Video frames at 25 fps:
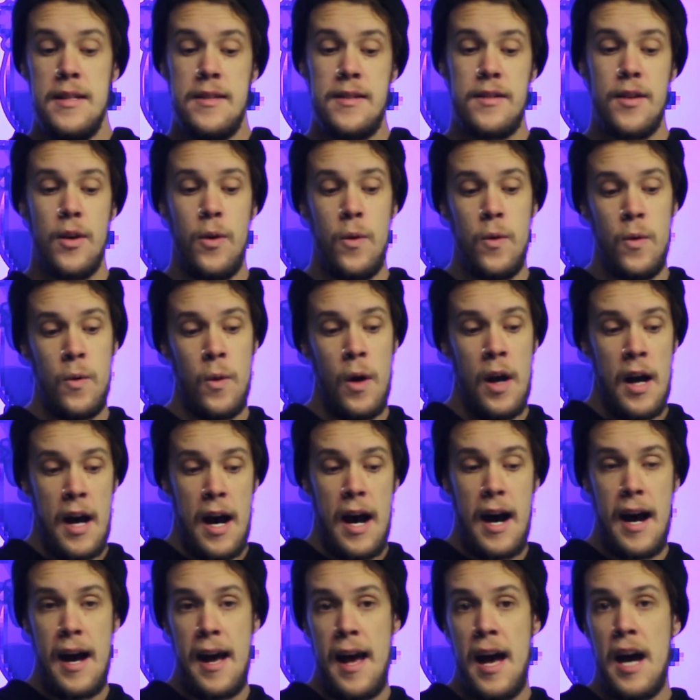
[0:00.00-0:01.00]
So
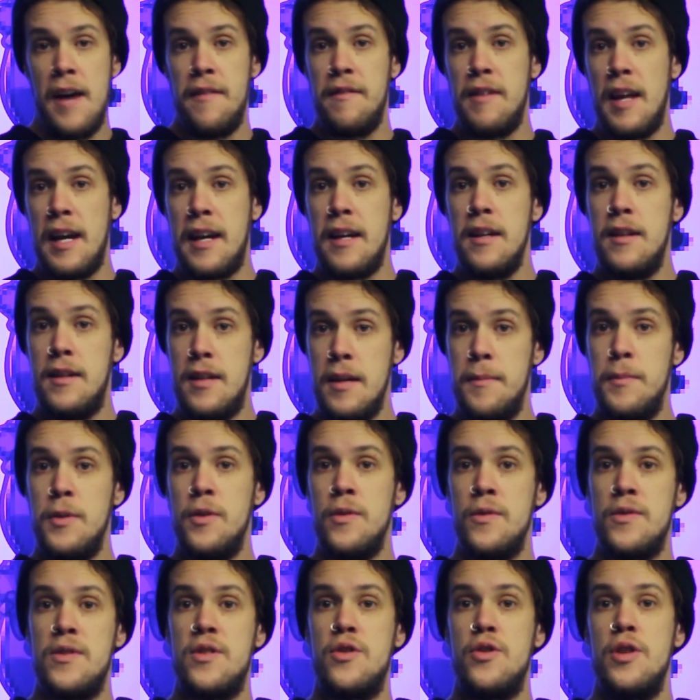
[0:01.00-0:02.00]
I have like a
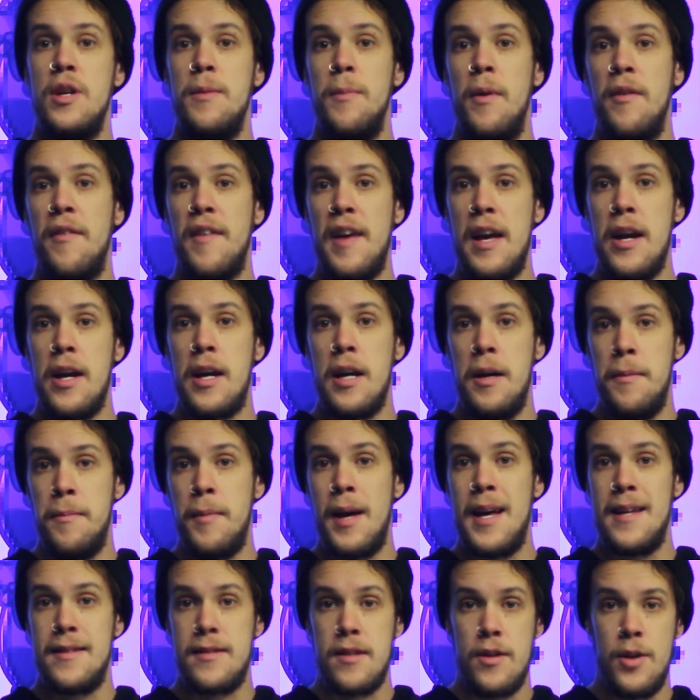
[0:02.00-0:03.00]
double stream of
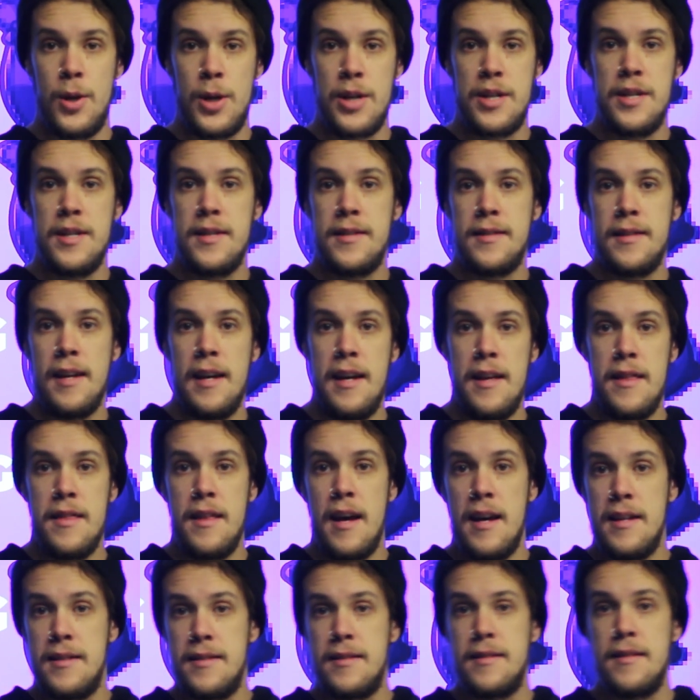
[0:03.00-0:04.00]
income as an artist, and
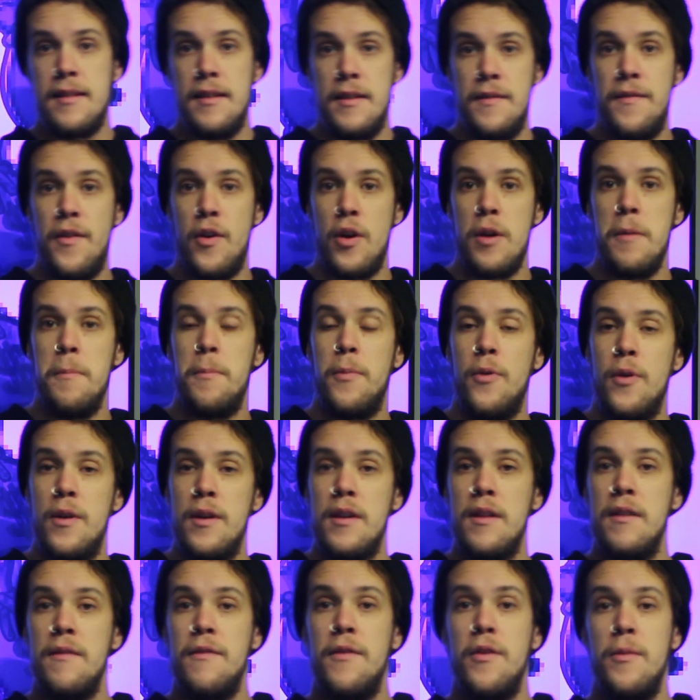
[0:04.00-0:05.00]
that's very
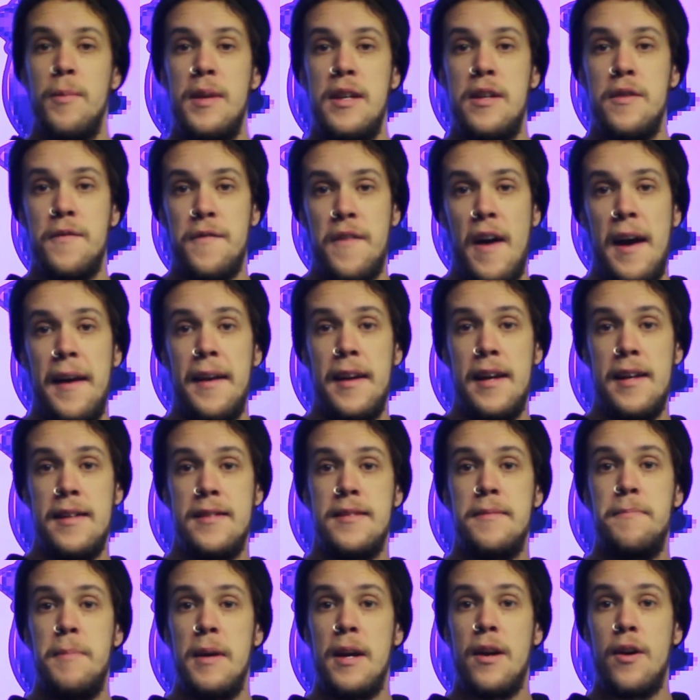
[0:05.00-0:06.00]
important for me to
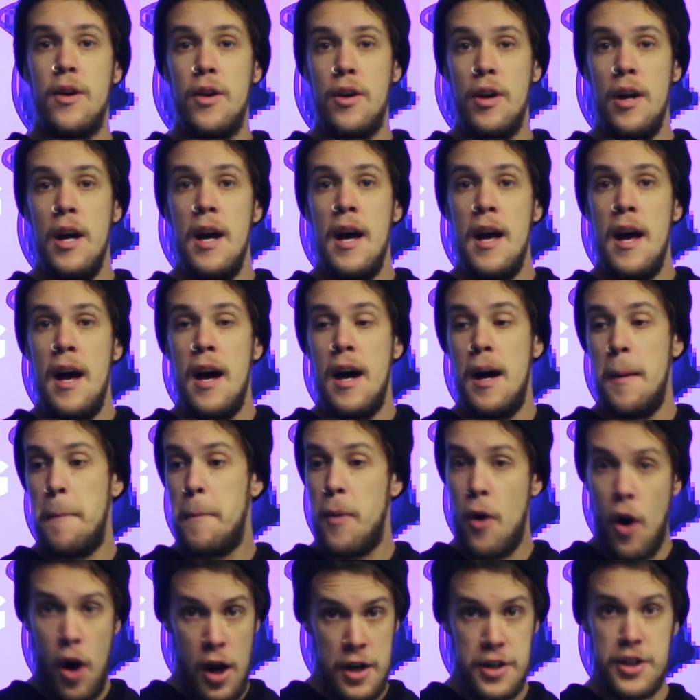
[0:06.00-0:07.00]
finance bigger
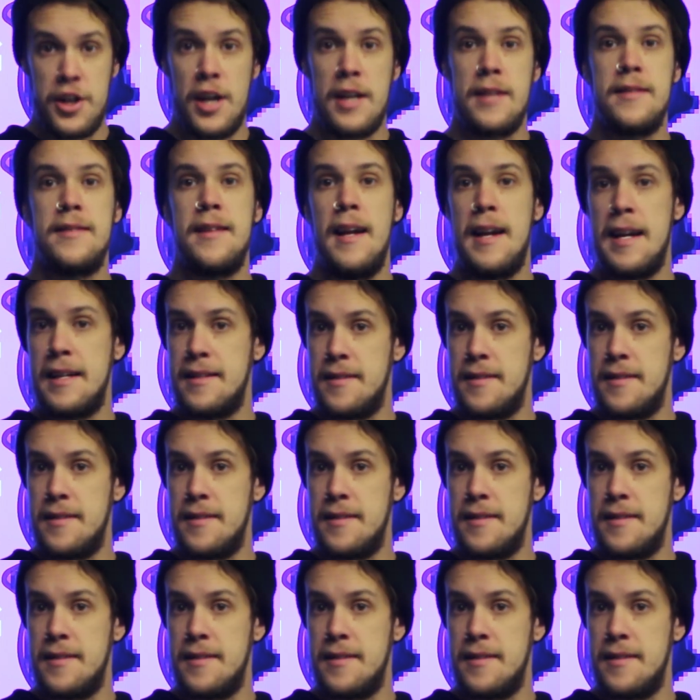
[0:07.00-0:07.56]
projects and